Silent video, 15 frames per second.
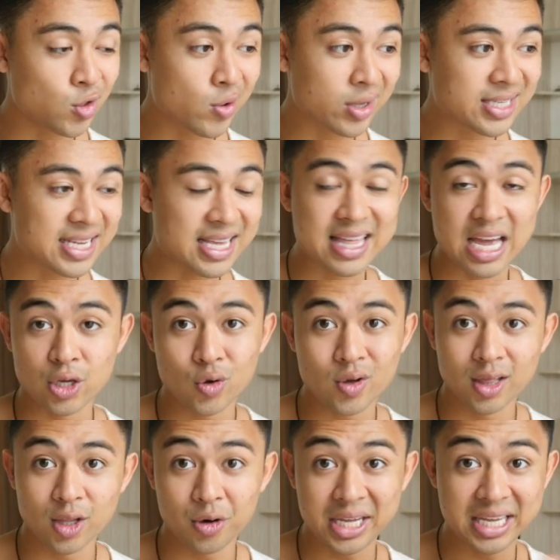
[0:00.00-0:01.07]
you can see that you
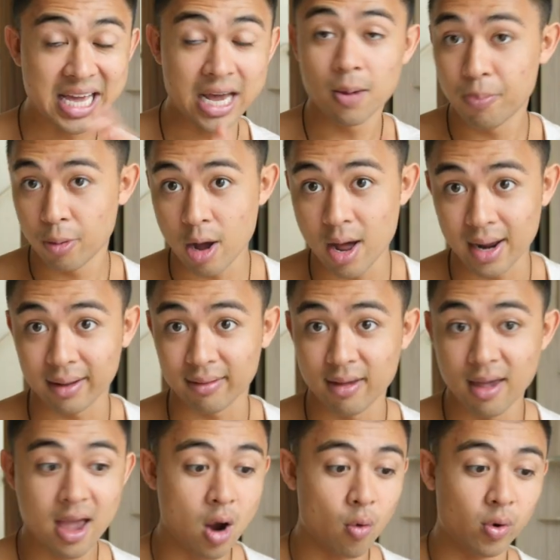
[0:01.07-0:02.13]
can literally get a product
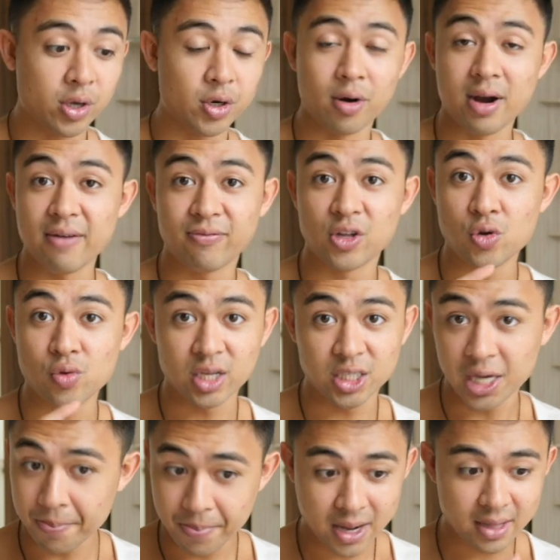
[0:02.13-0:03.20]
where you don't have to do the
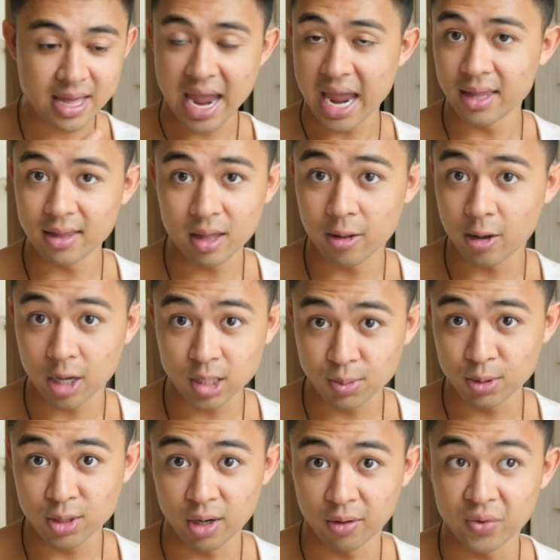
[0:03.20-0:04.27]
shipping, the handling, the
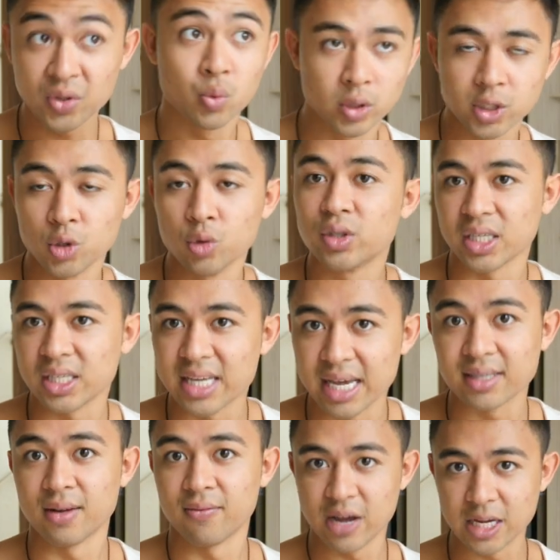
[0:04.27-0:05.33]
customer service, which usually
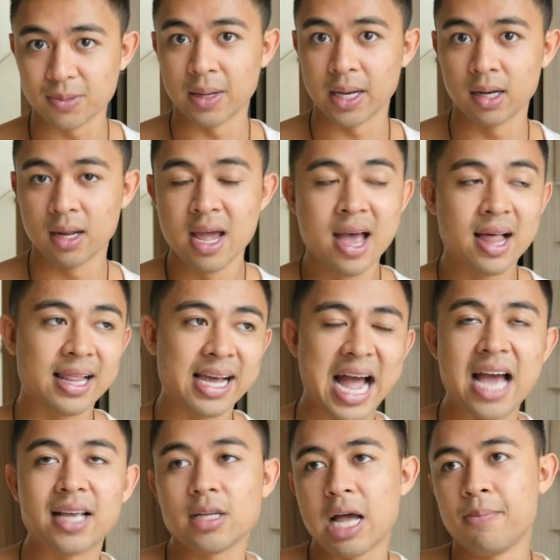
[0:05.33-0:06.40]
takes investment. Like
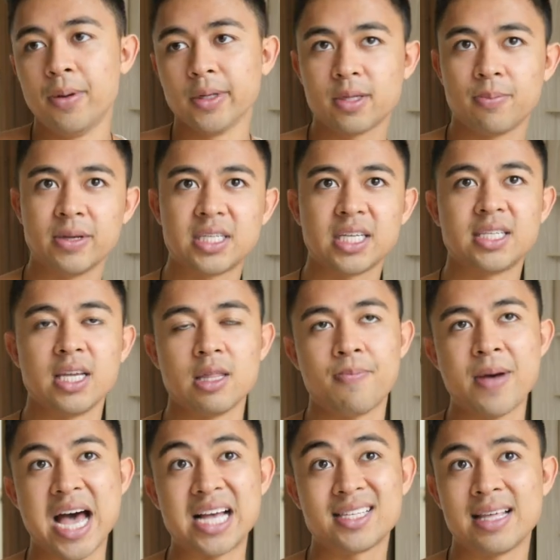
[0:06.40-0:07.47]
I, I built a business in the
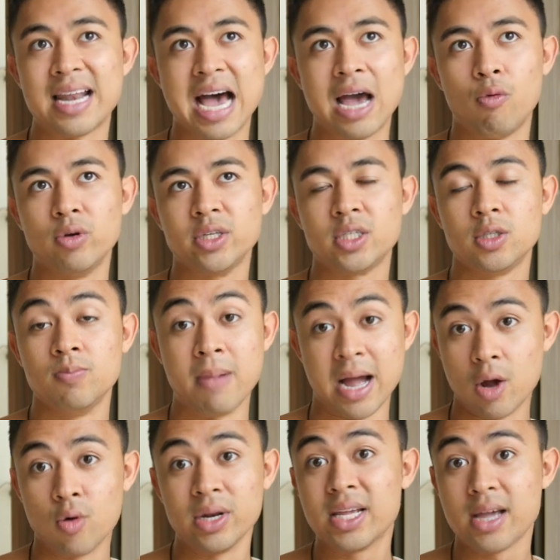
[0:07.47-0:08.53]
past that I was
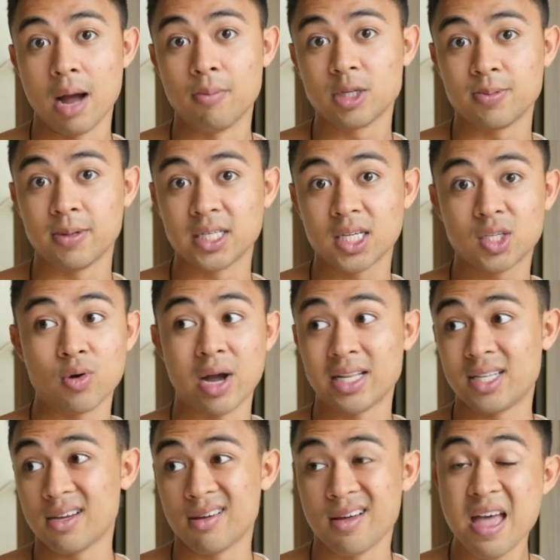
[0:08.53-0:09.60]
my own e-commerce business, so I
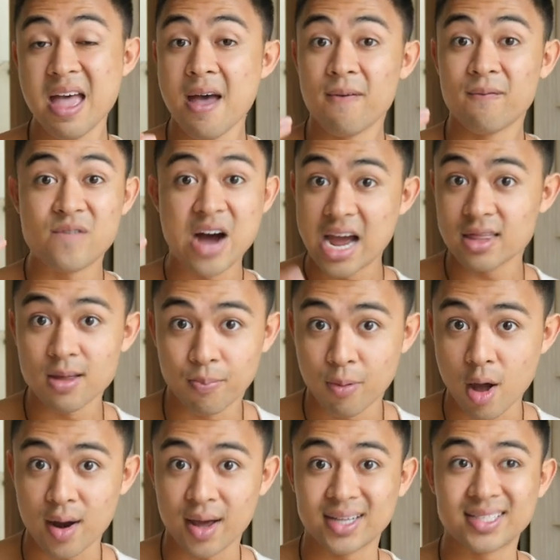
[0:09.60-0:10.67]
had to find the
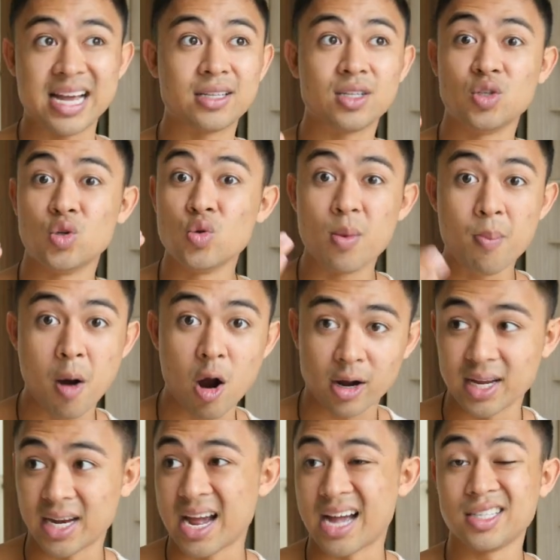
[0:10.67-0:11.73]
products, I had to do the
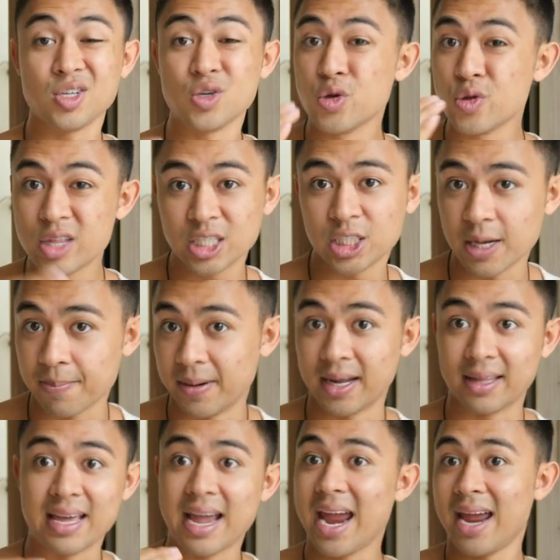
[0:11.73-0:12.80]
marketing, I had to do the shipping
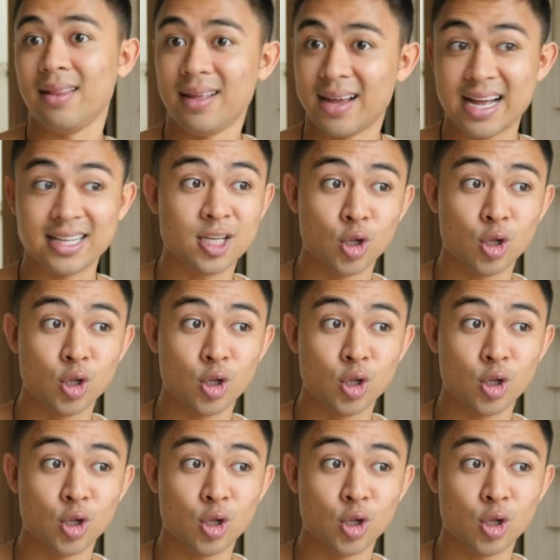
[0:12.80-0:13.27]
and the handling, I had